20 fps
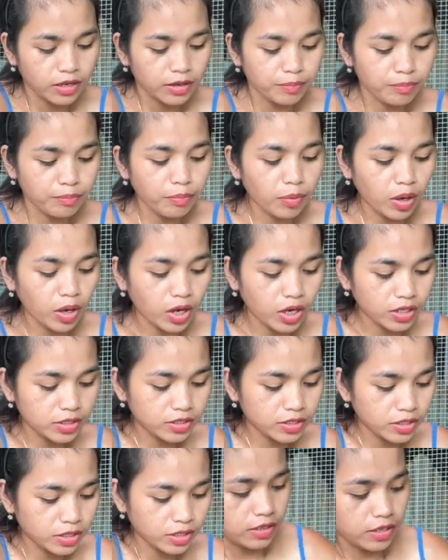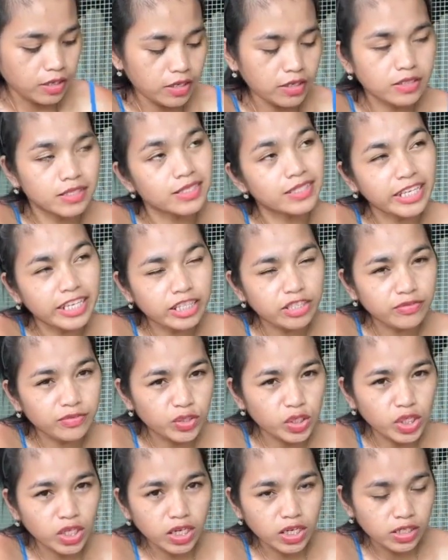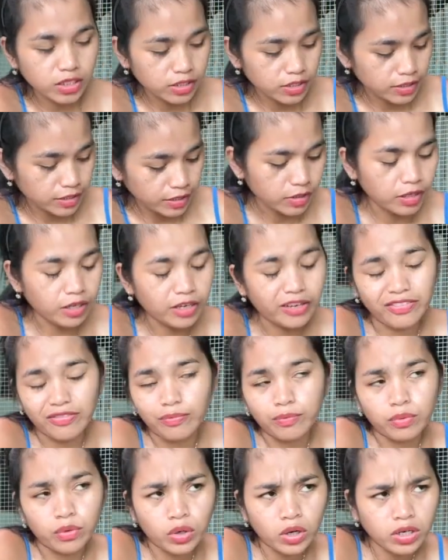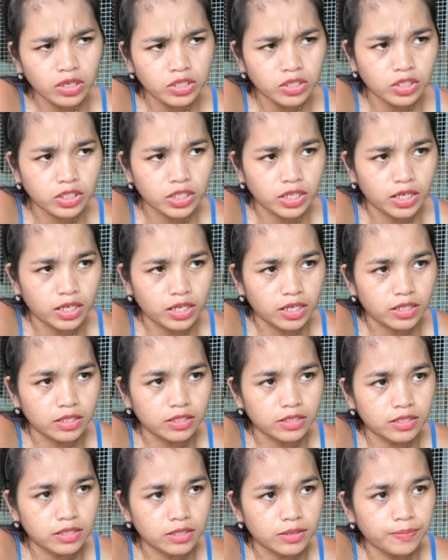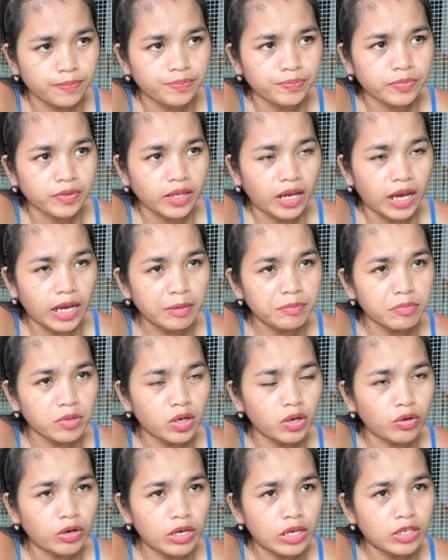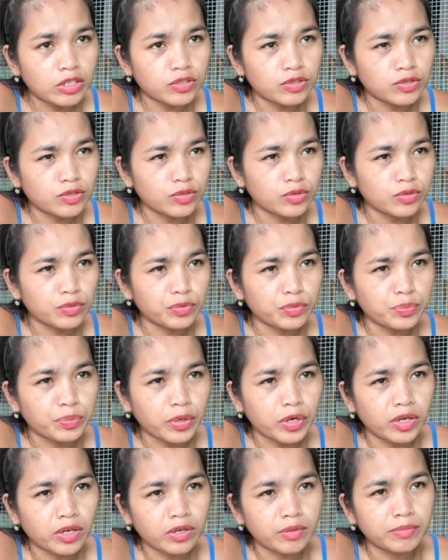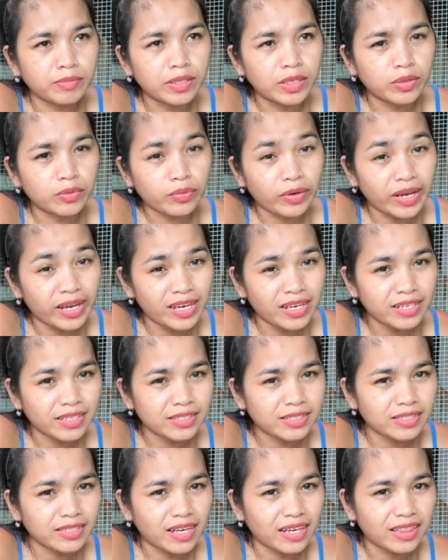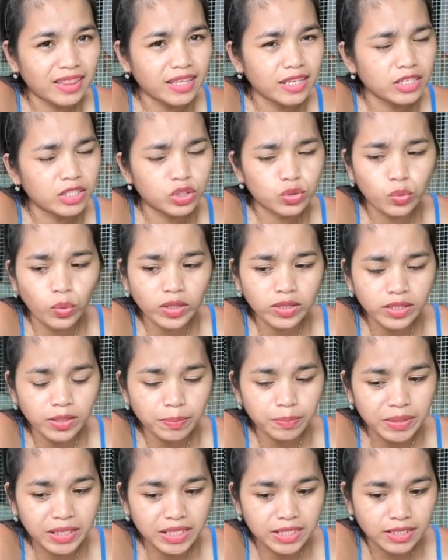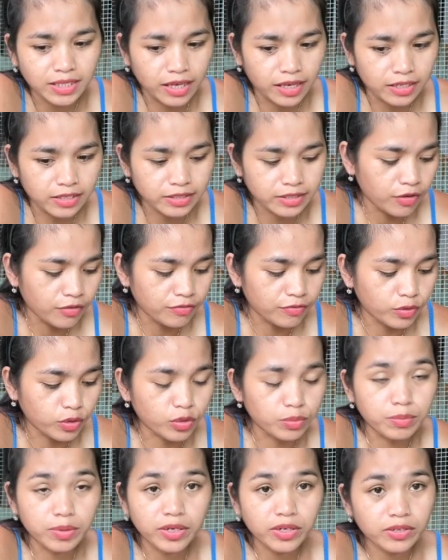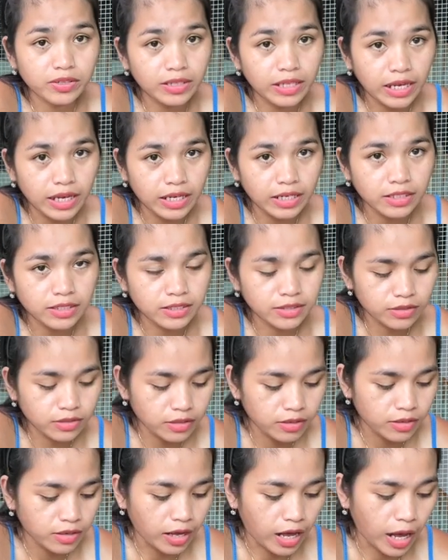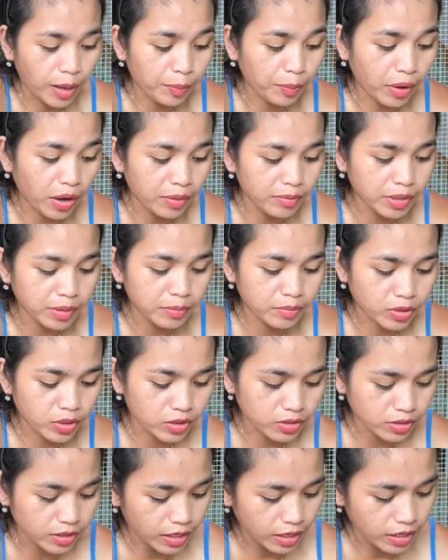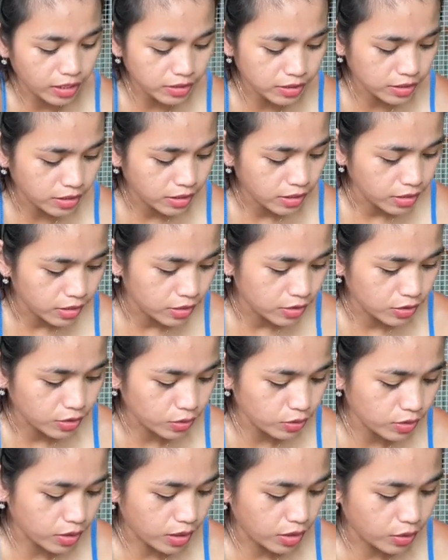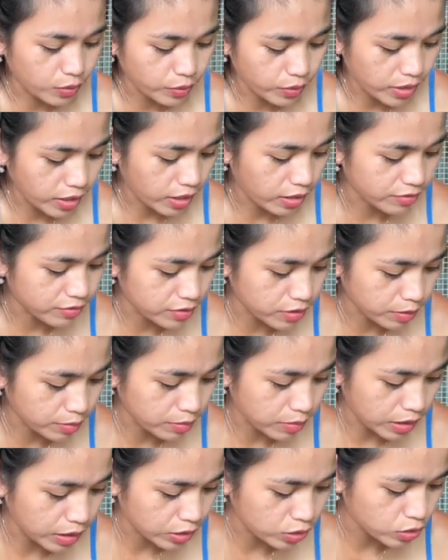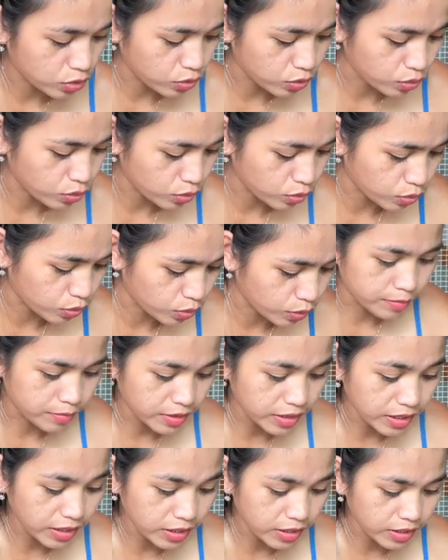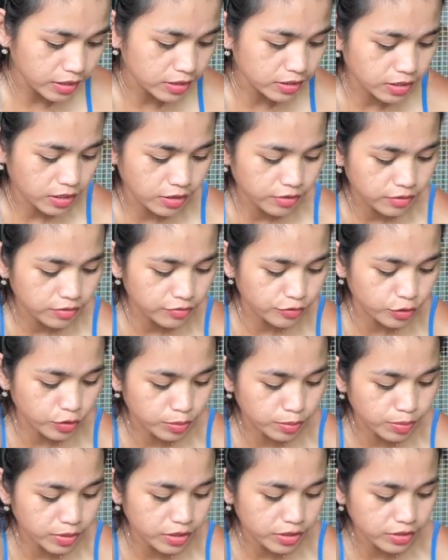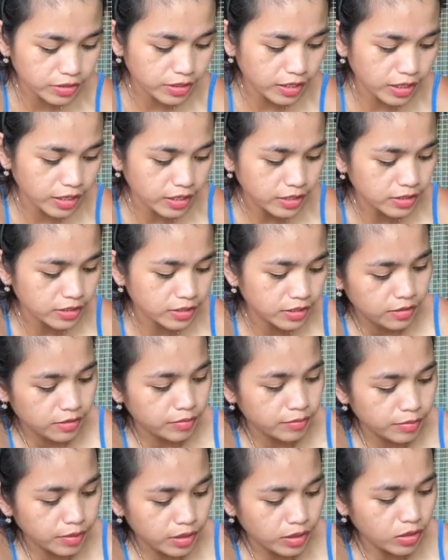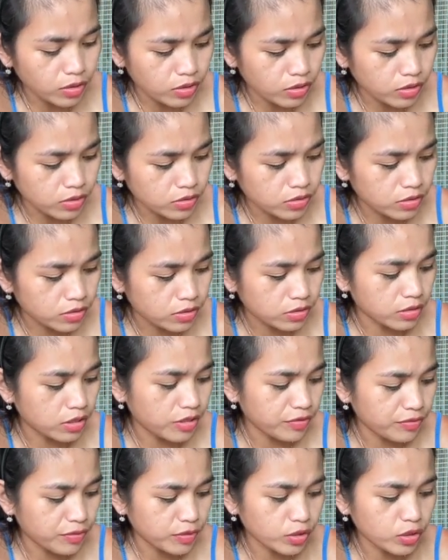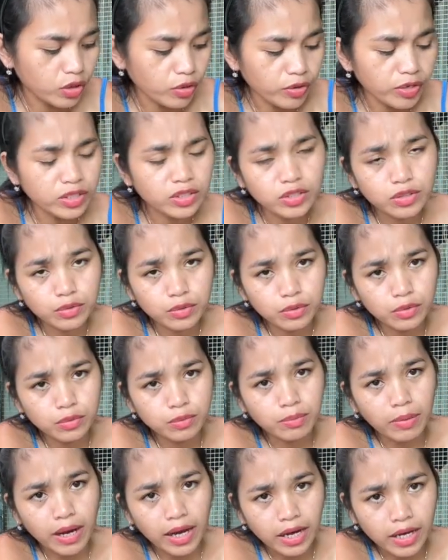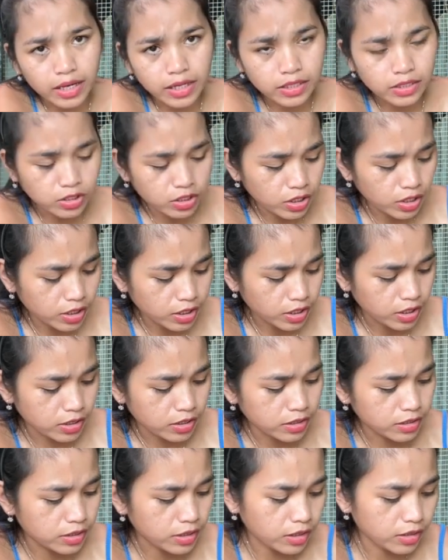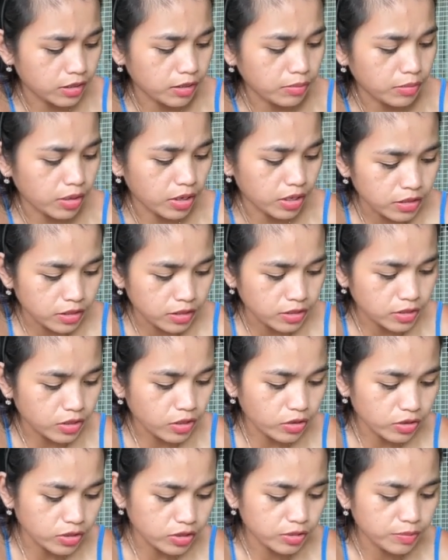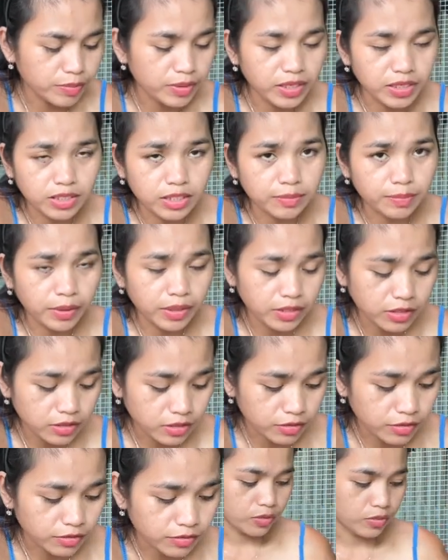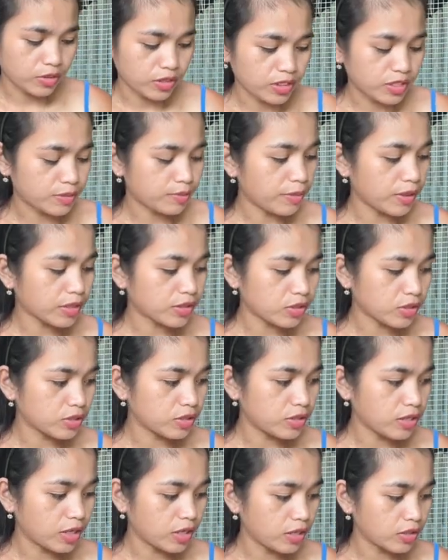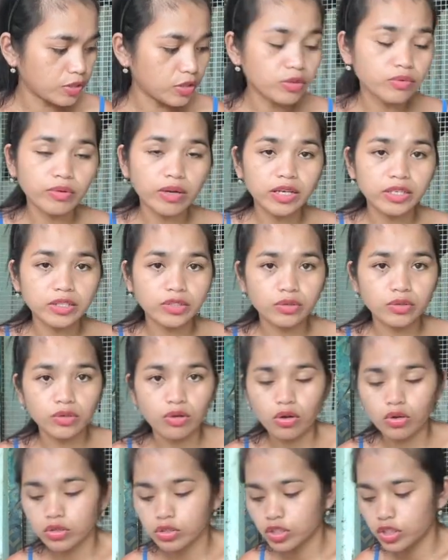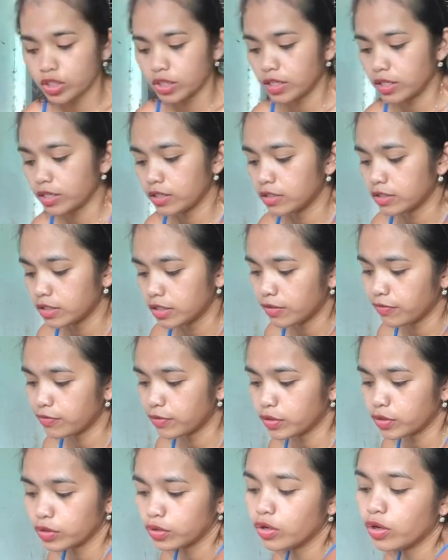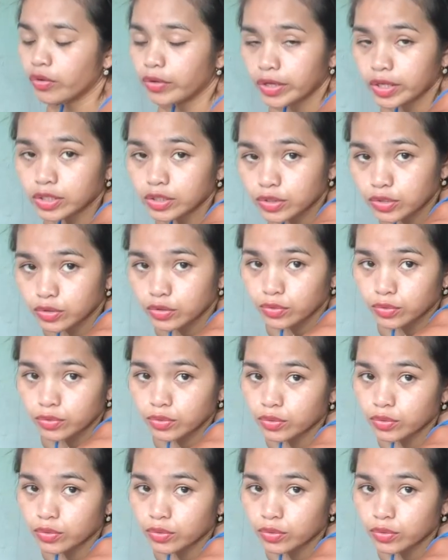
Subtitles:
but it's native chickens. If broiler chickens, I'm going to probably raise at least 20 pieces for birthdays, upcoming birthdays, so that we have something to eat for birthdays. Because if you're going to buy chickens at the market, it's going to be expensive. It's better that you raise your own chickens if you're going to